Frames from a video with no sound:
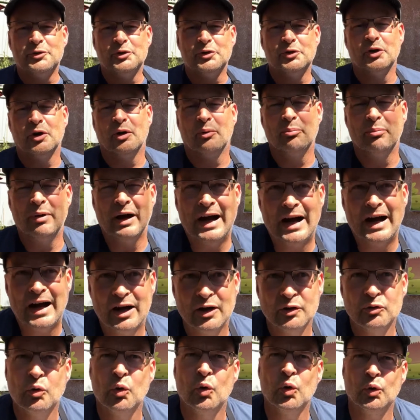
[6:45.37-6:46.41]
to
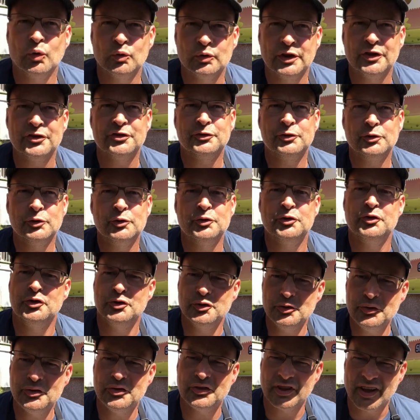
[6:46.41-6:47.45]
about, let's do
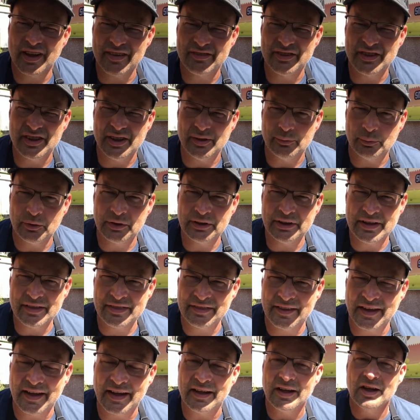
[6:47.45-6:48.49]
270. What do you
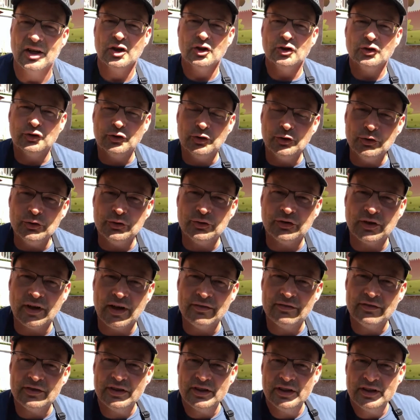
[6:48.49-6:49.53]
think?
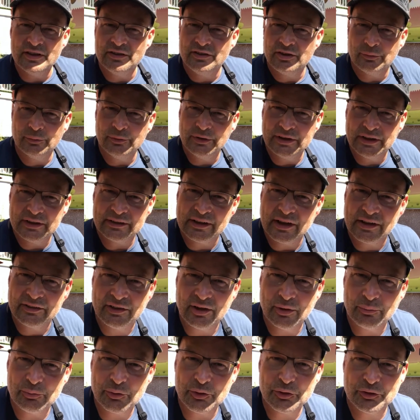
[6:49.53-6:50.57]
270 until we get that
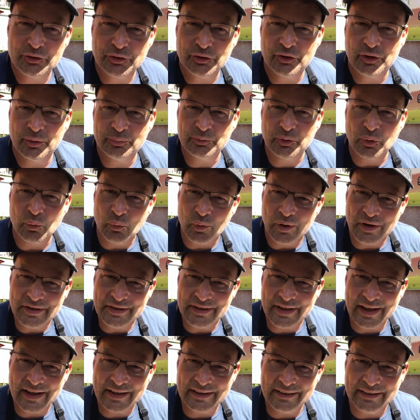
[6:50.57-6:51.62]
temperature up to
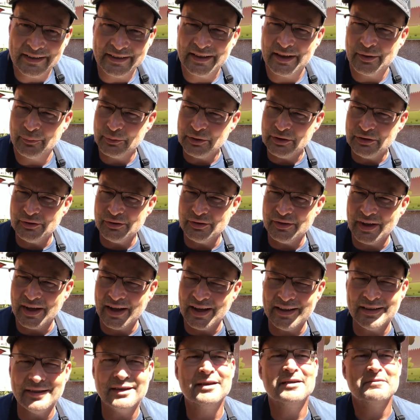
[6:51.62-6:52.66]
190. Can we do
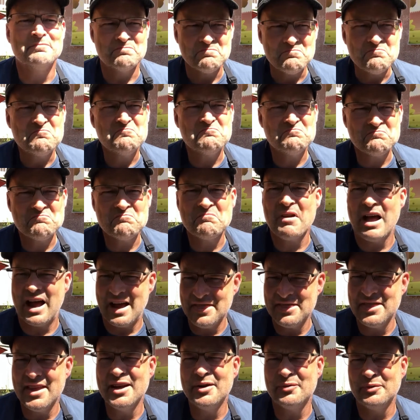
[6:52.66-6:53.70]
that? I
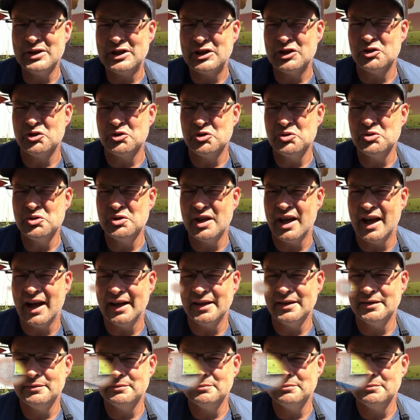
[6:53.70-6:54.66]
think we can do that.